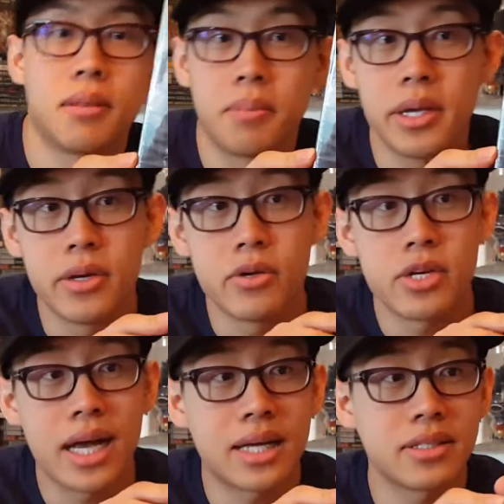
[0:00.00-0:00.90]
Peter
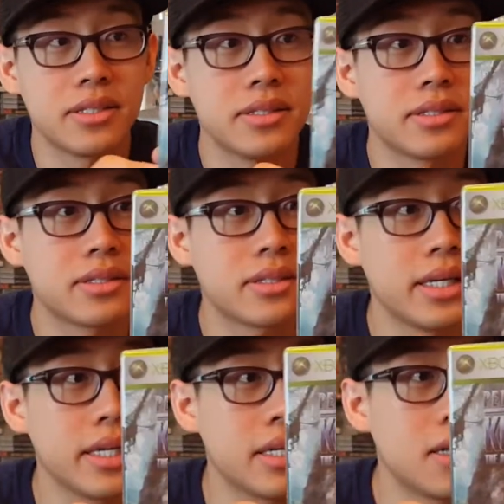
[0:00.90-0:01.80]
Jackson's
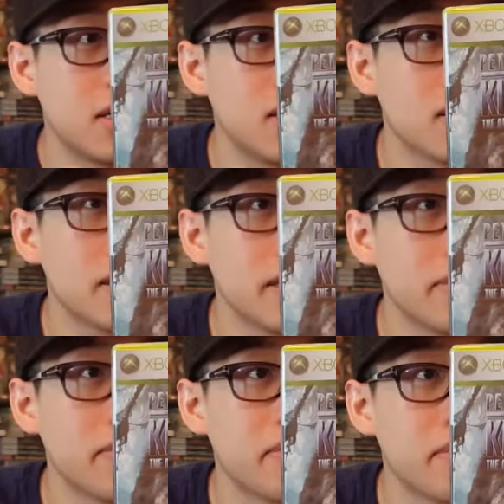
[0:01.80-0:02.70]
King Kong game.
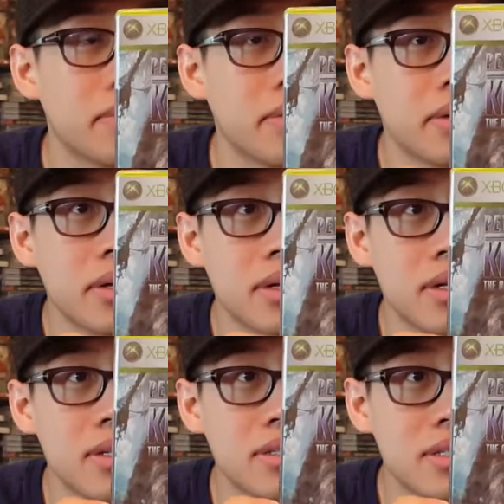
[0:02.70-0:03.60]

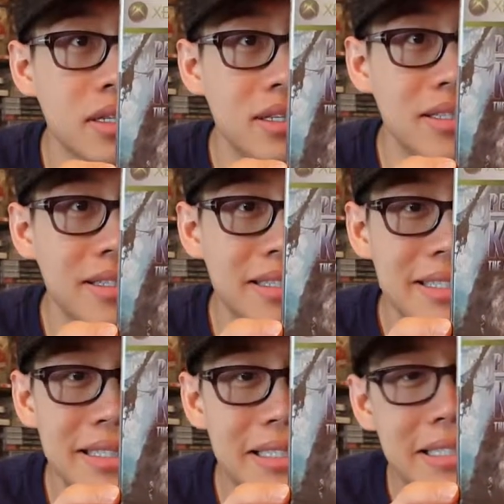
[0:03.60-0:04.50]
So,
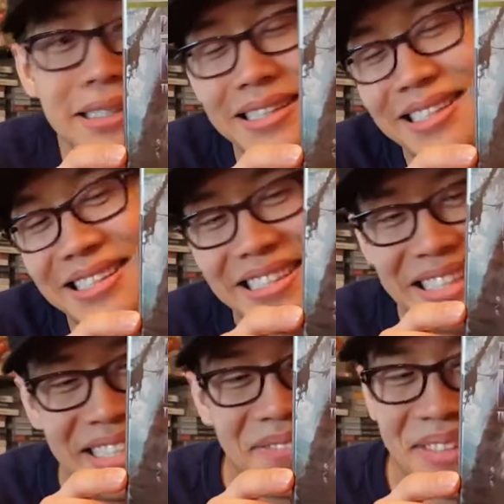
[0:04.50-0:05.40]

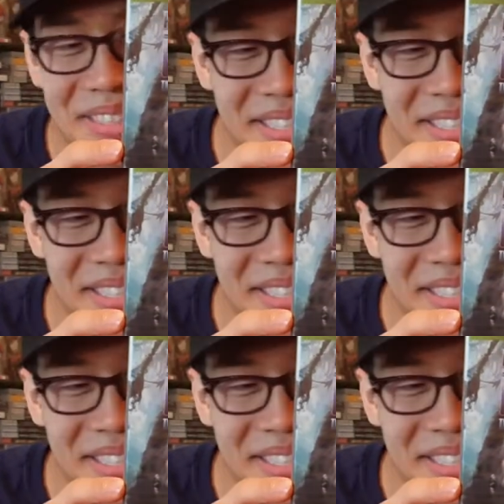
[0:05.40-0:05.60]
not much